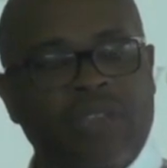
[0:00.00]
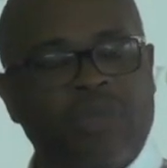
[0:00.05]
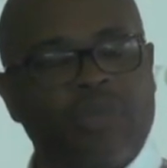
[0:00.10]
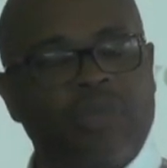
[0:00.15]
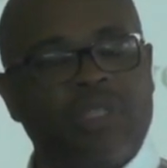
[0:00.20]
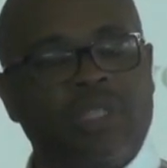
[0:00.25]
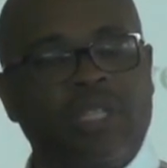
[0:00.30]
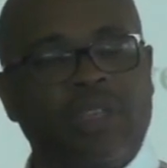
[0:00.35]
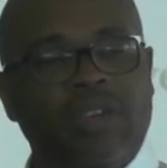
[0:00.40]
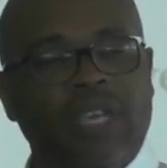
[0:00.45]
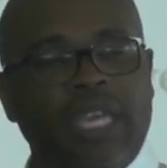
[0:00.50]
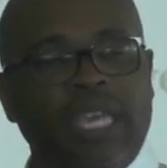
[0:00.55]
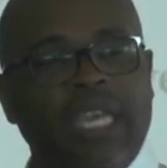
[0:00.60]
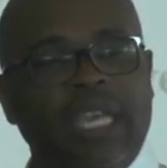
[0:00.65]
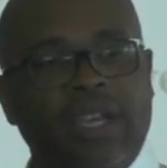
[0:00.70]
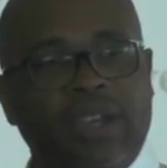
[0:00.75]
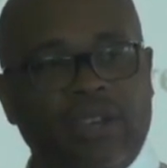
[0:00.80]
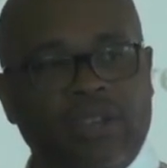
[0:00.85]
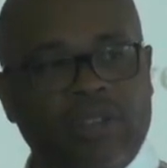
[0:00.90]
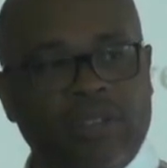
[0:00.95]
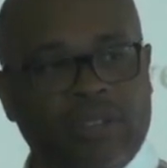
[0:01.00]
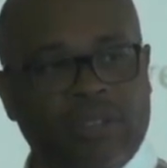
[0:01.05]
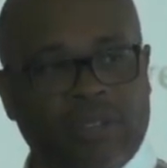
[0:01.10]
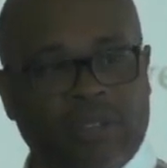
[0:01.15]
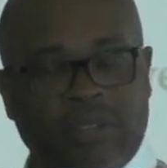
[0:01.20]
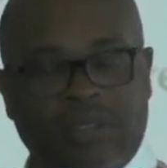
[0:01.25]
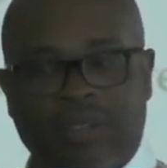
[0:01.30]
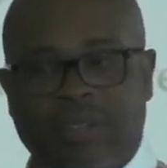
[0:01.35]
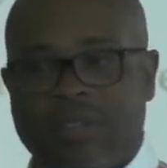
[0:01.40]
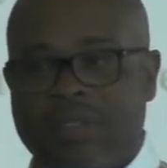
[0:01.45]
We're still here.
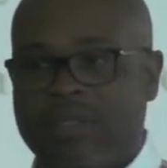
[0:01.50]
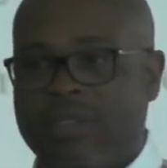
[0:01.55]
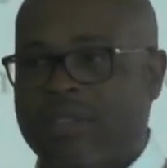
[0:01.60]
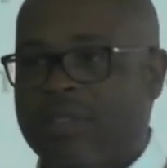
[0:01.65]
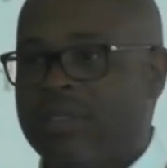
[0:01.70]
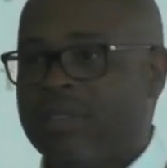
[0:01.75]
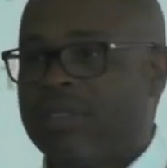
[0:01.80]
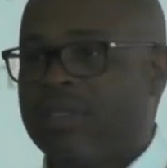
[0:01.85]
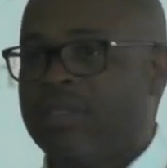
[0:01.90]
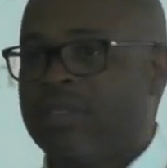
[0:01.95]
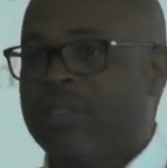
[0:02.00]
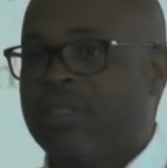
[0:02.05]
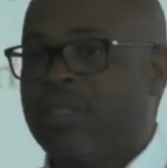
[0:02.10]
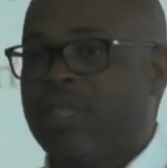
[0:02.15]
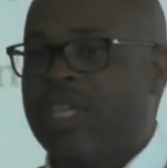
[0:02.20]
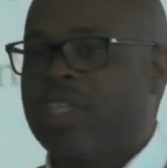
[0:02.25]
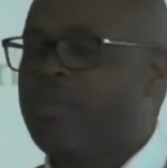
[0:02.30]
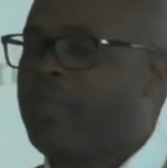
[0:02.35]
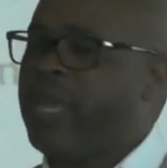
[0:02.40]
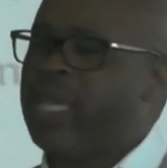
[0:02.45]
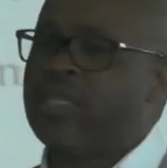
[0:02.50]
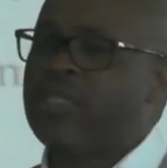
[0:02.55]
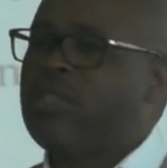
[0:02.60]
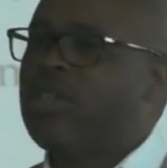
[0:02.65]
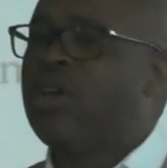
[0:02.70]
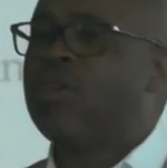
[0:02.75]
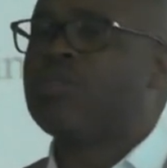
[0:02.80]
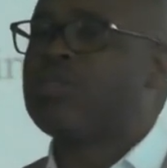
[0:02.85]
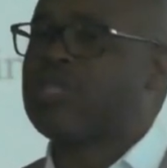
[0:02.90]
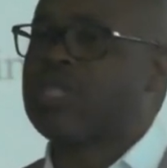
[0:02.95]
This makes
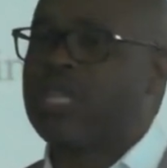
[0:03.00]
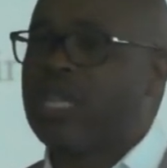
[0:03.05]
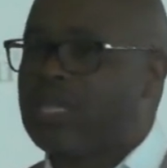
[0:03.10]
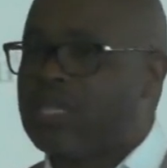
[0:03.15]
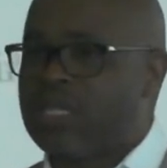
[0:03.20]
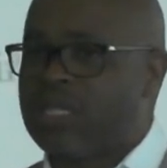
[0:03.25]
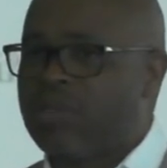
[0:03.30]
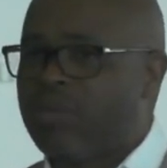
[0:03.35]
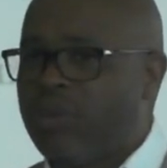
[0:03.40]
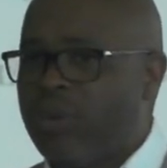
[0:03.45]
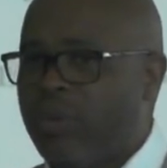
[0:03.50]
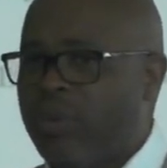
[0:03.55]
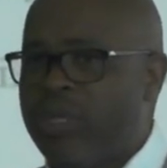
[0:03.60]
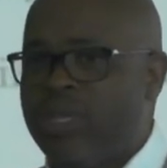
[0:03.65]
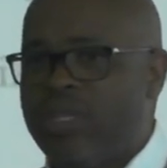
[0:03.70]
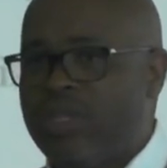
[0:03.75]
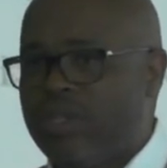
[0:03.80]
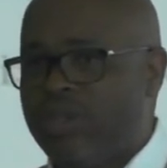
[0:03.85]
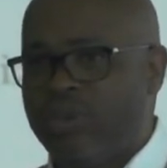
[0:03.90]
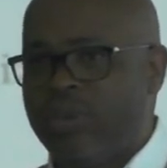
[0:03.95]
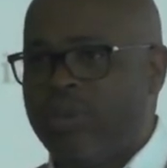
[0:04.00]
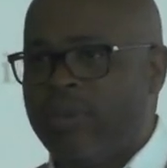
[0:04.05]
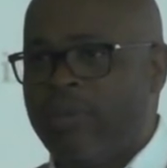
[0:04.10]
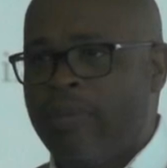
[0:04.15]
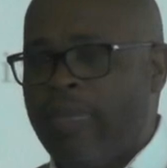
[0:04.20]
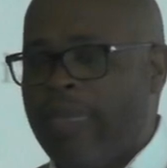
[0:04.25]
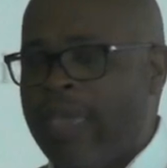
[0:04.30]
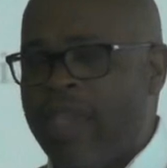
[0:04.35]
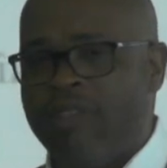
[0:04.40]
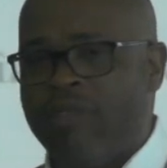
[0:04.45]
no sense what we do
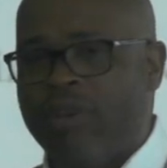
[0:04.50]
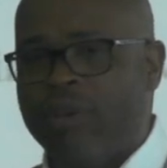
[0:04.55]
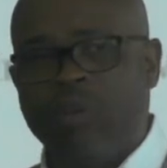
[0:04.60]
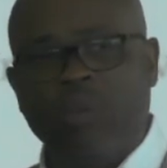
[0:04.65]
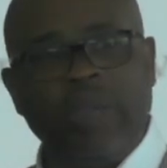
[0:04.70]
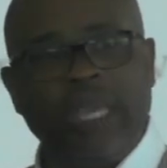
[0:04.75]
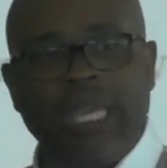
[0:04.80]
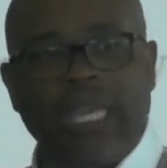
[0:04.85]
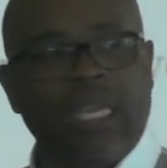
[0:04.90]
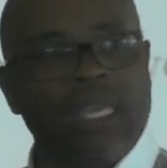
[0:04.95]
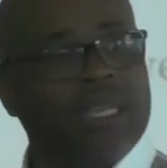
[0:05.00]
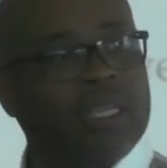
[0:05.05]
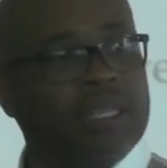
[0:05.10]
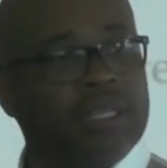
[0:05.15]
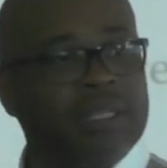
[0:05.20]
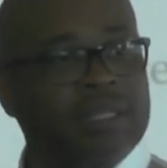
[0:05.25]
every week.